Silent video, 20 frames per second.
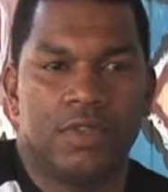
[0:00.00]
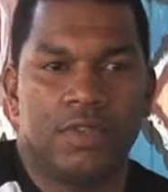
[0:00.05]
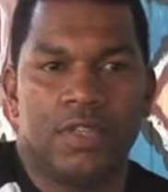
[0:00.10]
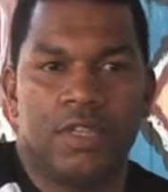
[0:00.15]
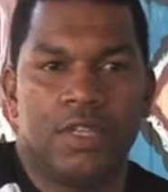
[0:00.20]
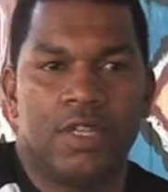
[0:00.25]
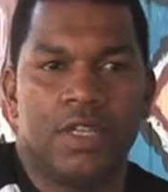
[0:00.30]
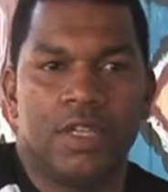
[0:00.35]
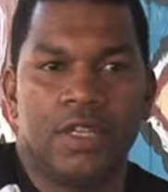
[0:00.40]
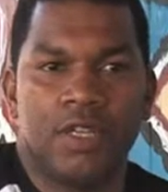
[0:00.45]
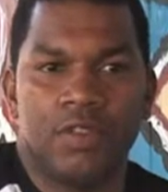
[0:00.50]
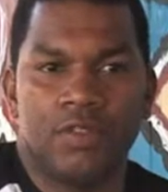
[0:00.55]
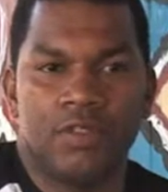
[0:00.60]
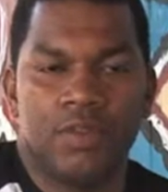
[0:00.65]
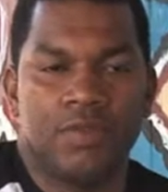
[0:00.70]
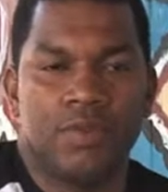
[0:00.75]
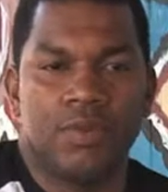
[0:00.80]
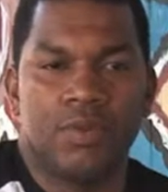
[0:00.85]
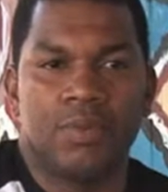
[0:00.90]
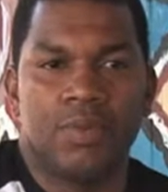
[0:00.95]
the kids
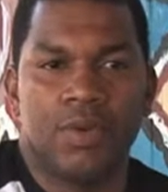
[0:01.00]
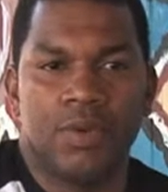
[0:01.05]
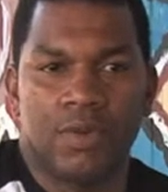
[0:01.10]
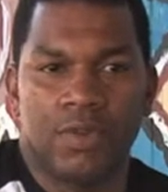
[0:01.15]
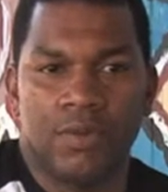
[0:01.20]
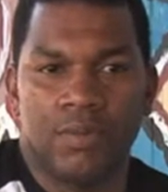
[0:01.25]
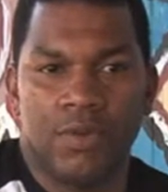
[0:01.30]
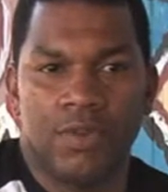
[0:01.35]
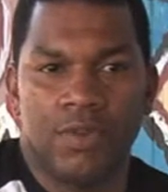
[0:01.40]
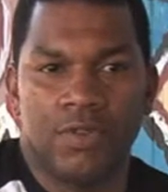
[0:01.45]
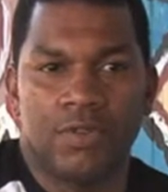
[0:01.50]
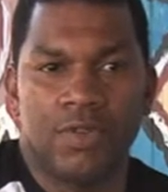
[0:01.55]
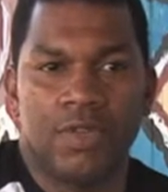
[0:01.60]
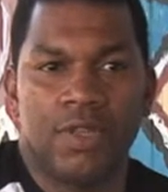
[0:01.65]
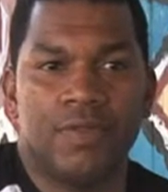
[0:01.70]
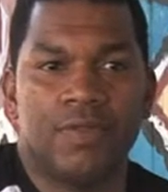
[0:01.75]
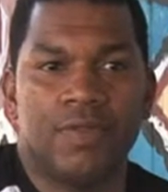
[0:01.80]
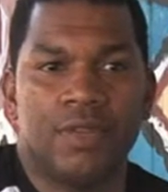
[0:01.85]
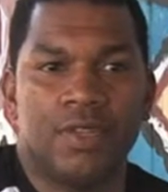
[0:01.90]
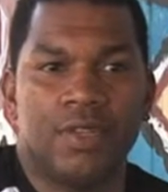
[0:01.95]
of the remote communities or
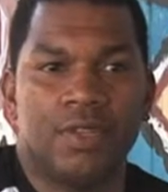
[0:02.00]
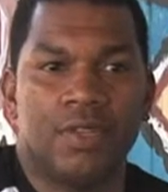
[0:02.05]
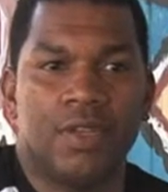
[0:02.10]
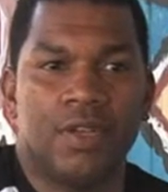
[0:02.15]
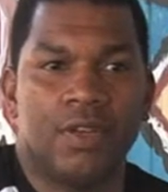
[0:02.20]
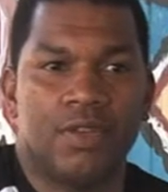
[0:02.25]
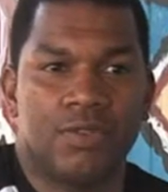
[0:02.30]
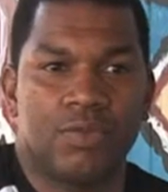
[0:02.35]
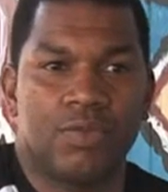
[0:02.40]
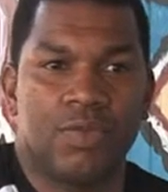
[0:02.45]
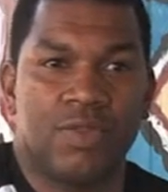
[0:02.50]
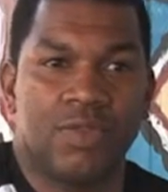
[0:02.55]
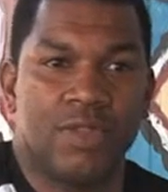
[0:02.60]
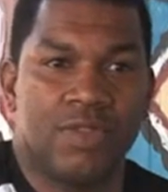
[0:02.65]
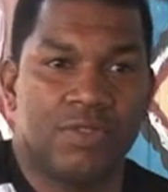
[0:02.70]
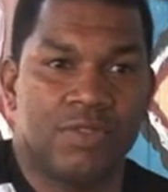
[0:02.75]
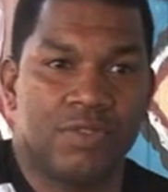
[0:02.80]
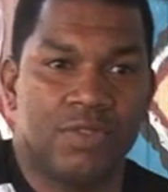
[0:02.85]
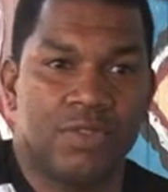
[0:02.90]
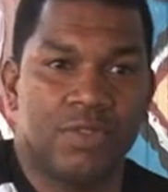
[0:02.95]
even the adults what
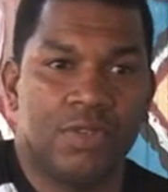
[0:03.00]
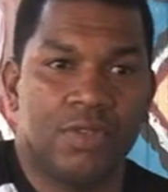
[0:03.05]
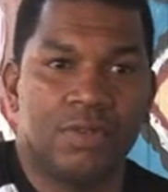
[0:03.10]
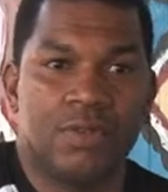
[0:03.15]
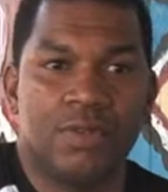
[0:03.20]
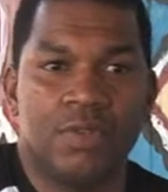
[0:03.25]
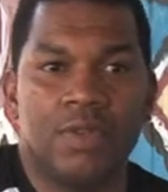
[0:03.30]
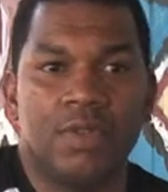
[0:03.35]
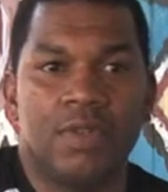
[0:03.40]
they should do.